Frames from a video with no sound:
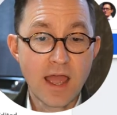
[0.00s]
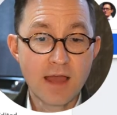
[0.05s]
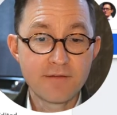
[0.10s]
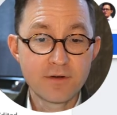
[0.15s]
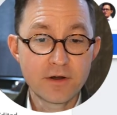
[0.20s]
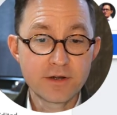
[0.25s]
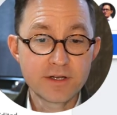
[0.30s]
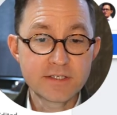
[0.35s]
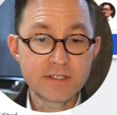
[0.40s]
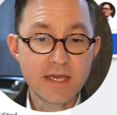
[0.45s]

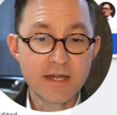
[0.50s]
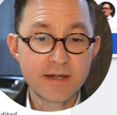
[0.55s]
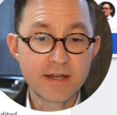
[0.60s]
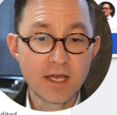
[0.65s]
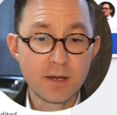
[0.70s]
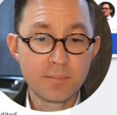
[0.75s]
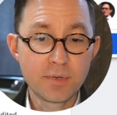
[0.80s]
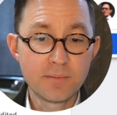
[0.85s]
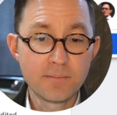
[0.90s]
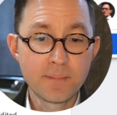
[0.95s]
I've already set
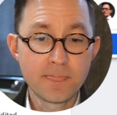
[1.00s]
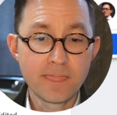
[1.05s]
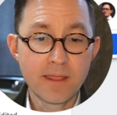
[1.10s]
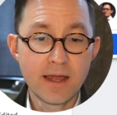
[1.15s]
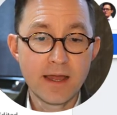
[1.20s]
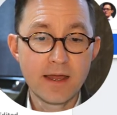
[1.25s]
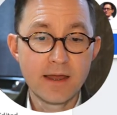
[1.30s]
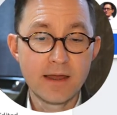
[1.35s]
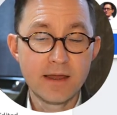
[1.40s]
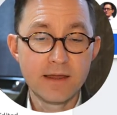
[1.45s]
it up.
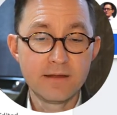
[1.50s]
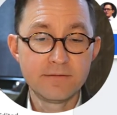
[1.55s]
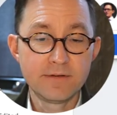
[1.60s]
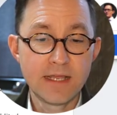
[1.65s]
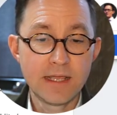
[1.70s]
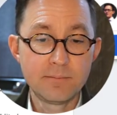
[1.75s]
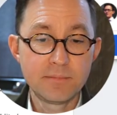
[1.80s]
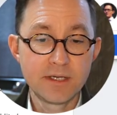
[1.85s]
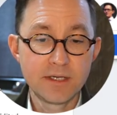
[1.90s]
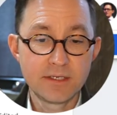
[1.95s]

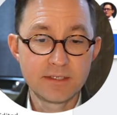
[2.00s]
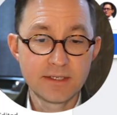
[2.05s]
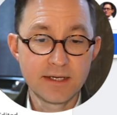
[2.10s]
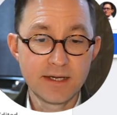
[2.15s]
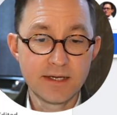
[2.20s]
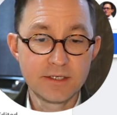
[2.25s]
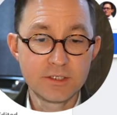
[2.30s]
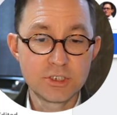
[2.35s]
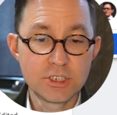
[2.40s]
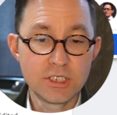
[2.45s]
I've named it
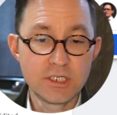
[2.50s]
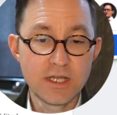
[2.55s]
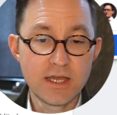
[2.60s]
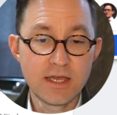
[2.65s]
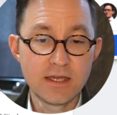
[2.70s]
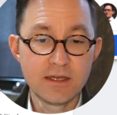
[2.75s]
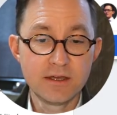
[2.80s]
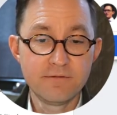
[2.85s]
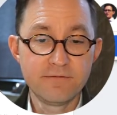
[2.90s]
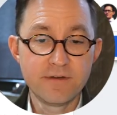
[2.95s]
uh,
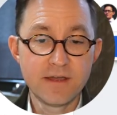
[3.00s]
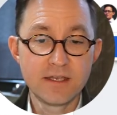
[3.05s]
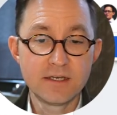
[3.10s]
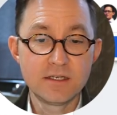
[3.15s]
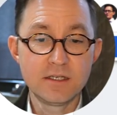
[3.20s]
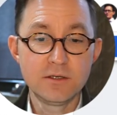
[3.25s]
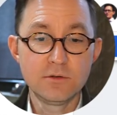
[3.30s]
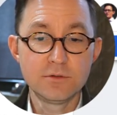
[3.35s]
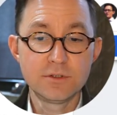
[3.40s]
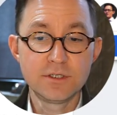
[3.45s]
GA
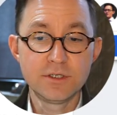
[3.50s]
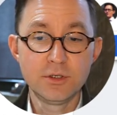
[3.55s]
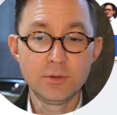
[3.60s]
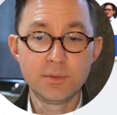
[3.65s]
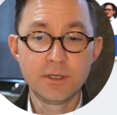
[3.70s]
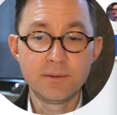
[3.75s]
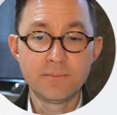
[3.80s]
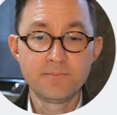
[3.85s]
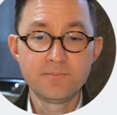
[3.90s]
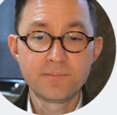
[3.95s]
Event
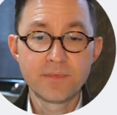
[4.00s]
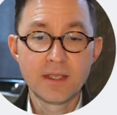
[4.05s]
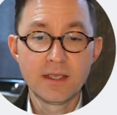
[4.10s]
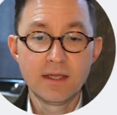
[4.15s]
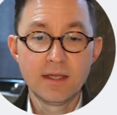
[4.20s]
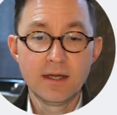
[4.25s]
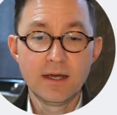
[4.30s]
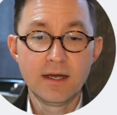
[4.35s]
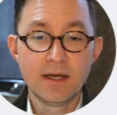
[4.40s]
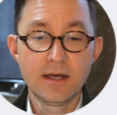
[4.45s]
YouTube.
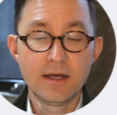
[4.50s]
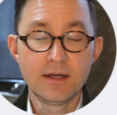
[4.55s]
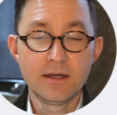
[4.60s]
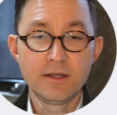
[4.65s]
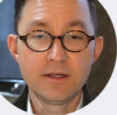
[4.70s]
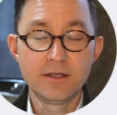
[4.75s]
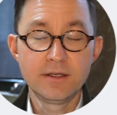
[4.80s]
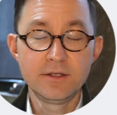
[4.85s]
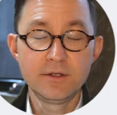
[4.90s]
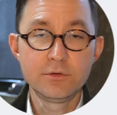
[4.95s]

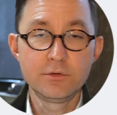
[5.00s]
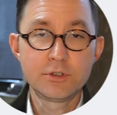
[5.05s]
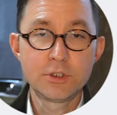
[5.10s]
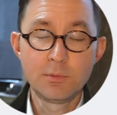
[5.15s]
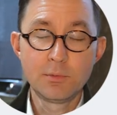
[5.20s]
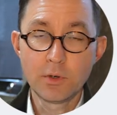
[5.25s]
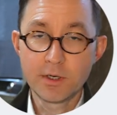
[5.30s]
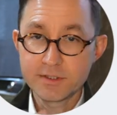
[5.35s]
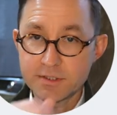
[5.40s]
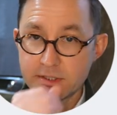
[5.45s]
Uh,
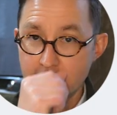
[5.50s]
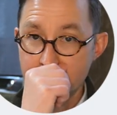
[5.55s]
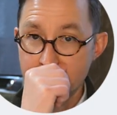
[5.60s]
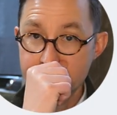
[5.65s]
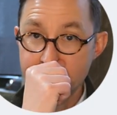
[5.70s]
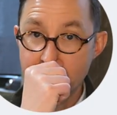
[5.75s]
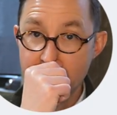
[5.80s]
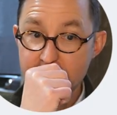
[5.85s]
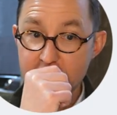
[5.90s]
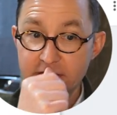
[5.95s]
YouTube ones are
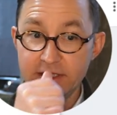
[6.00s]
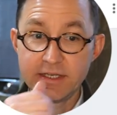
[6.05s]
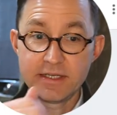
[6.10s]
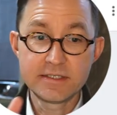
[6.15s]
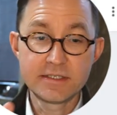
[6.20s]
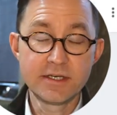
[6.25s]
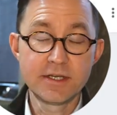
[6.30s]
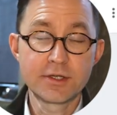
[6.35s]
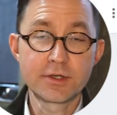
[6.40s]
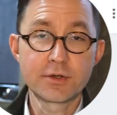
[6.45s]
especially
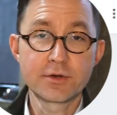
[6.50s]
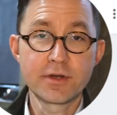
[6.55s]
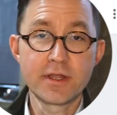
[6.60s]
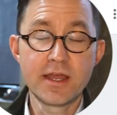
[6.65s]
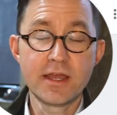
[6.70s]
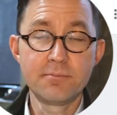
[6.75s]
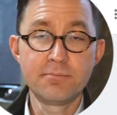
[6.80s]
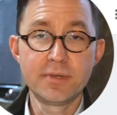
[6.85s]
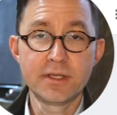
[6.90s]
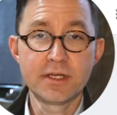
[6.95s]
easy to
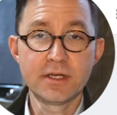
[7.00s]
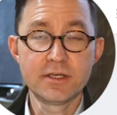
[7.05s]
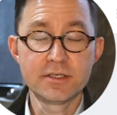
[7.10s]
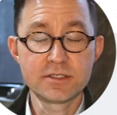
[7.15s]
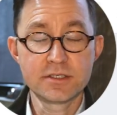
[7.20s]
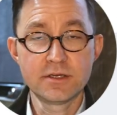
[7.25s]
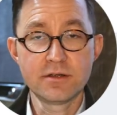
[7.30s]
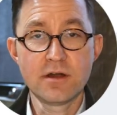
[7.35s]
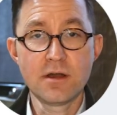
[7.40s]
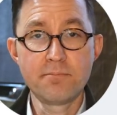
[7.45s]
create
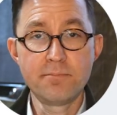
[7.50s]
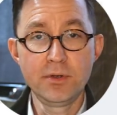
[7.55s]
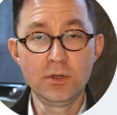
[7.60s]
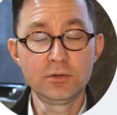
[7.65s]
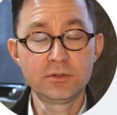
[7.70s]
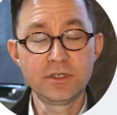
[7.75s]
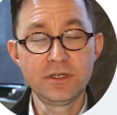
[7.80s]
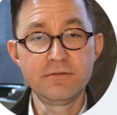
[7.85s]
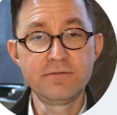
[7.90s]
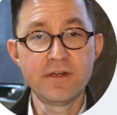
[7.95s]
because there are
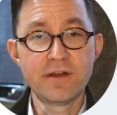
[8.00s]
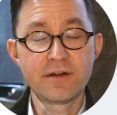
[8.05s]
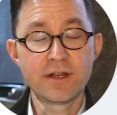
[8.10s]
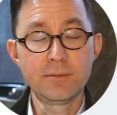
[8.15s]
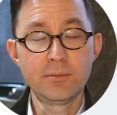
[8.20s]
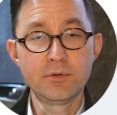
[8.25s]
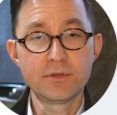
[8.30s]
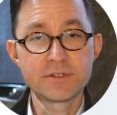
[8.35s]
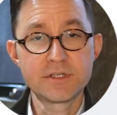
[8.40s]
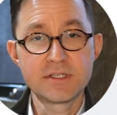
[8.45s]
built-in
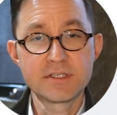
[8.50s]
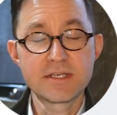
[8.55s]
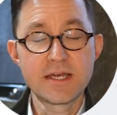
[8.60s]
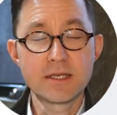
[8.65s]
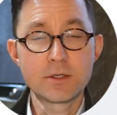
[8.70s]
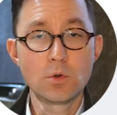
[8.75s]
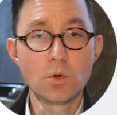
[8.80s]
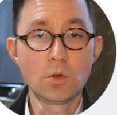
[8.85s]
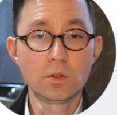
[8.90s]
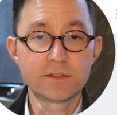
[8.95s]
variables
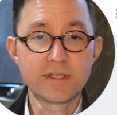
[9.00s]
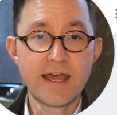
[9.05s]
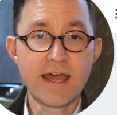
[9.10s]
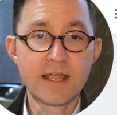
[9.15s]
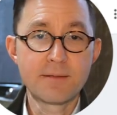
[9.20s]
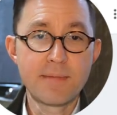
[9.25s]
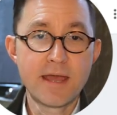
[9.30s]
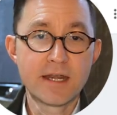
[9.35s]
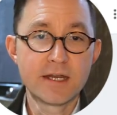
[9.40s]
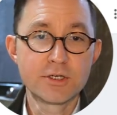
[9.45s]
inside Google
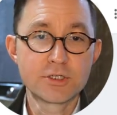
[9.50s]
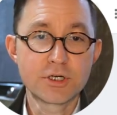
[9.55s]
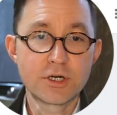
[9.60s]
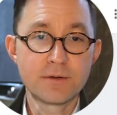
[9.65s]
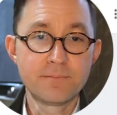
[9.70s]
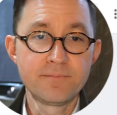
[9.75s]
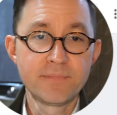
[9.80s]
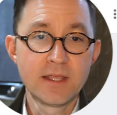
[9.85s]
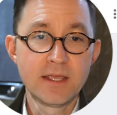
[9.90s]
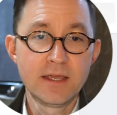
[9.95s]
Tag
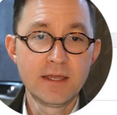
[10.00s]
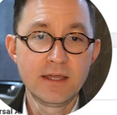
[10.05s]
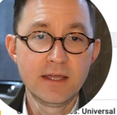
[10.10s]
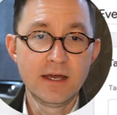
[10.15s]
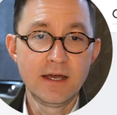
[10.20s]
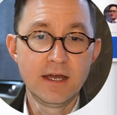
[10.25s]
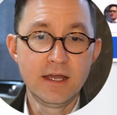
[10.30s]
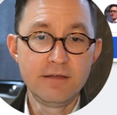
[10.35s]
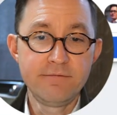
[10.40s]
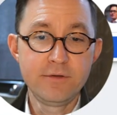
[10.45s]
Manager.
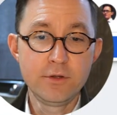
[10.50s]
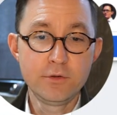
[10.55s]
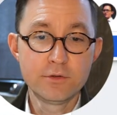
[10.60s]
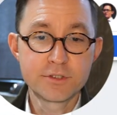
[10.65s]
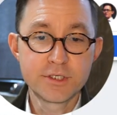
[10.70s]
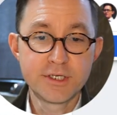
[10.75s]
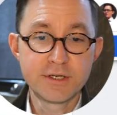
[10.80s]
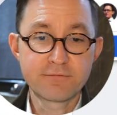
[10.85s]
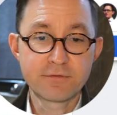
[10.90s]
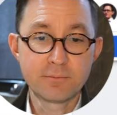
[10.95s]
Uh, if you
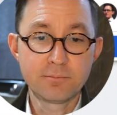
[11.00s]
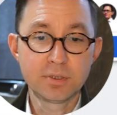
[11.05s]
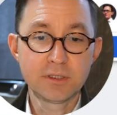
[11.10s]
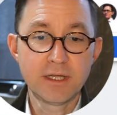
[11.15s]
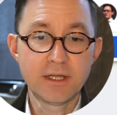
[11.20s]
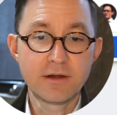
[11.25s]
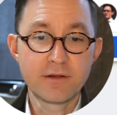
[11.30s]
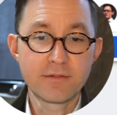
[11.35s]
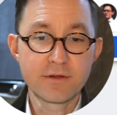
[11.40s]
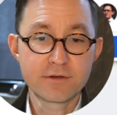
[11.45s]
use a different
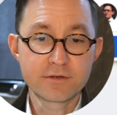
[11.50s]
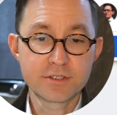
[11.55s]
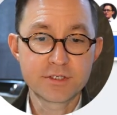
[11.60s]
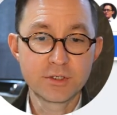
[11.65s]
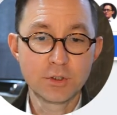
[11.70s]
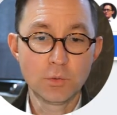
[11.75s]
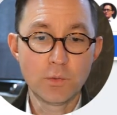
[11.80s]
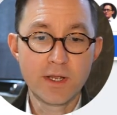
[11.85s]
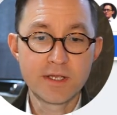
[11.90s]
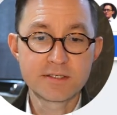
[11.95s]
player, there are
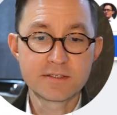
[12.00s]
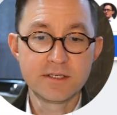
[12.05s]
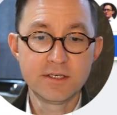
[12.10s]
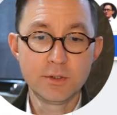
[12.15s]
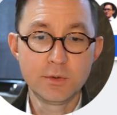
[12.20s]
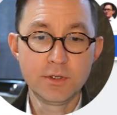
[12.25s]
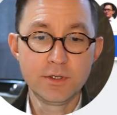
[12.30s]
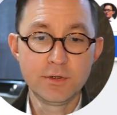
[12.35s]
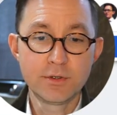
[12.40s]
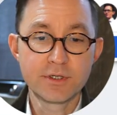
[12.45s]
still ways
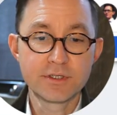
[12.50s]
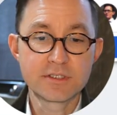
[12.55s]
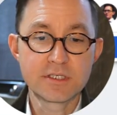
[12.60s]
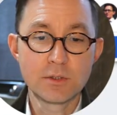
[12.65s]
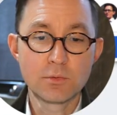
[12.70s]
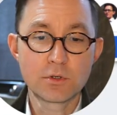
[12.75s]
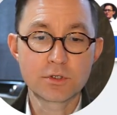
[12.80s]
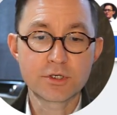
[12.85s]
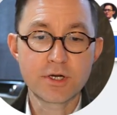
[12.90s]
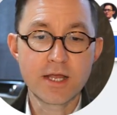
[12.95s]
to do it. You can
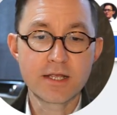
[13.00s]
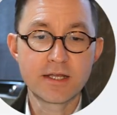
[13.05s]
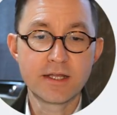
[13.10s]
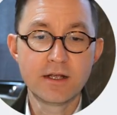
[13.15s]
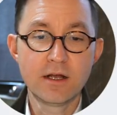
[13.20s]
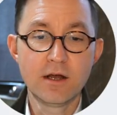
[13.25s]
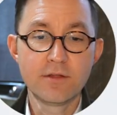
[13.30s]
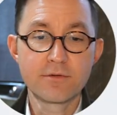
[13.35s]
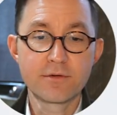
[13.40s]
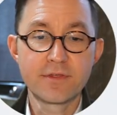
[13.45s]
see we're
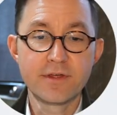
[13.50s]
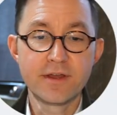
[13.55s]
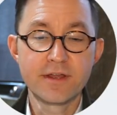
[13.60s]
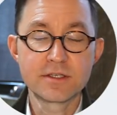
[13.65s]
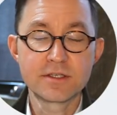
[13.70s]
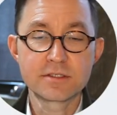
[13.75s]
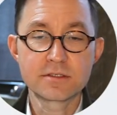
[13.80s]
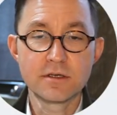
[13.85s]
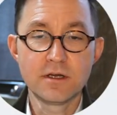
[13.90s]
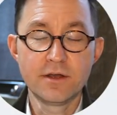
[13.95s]
tracking other
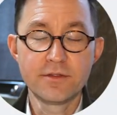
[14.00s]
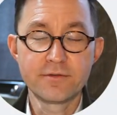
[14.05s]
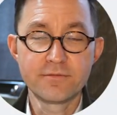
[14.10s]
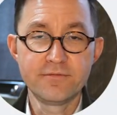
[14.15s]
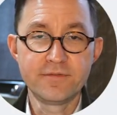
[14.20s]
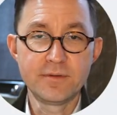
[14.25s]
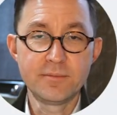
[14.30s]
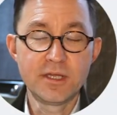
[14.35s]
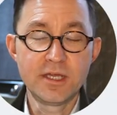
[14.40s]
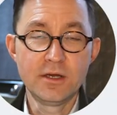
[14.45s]
things,
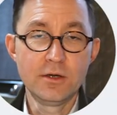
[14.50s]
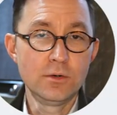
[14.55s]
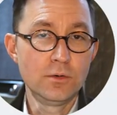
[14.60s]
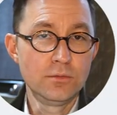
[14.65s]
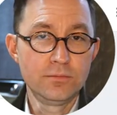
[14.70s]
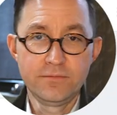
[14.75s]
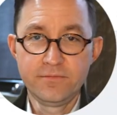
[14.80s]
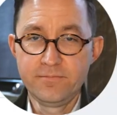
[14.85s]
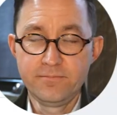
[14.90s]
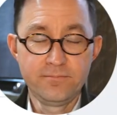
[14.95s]
other
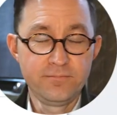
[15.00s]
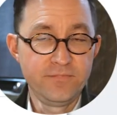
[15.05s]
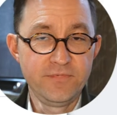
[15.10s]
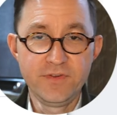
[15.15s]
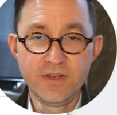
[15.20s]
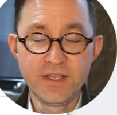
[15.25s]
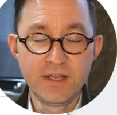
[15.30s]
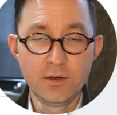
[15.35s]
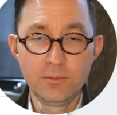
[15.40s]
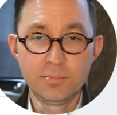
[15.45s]
Vimeo
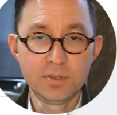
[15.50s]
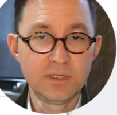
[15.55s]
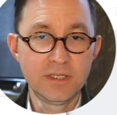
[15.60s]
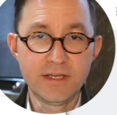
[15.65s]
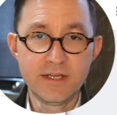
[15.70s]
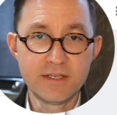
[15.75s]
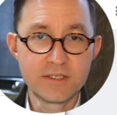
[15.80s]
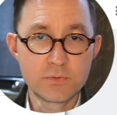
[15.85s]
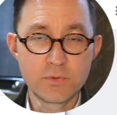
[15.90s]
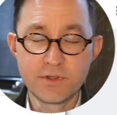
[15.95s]
video
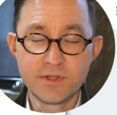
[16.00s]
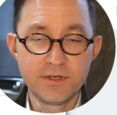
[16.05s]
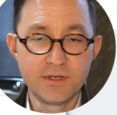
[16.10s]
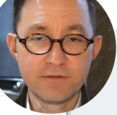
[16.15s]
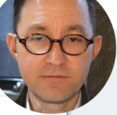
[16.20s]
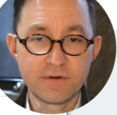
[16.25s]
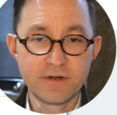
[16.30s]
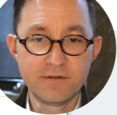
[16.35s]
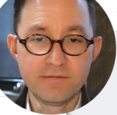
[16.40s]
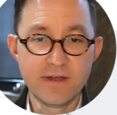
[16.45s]
plays with a
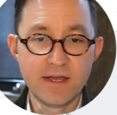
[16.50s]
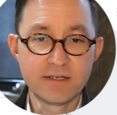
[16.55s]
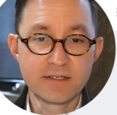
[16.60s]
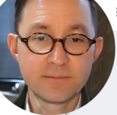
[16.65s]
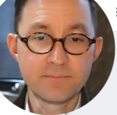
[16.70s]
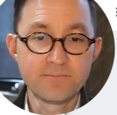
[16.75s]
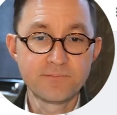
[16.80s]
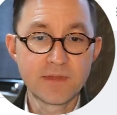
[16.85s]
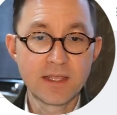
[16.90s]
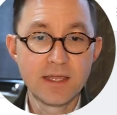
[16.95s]
different
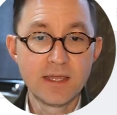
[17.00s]
event.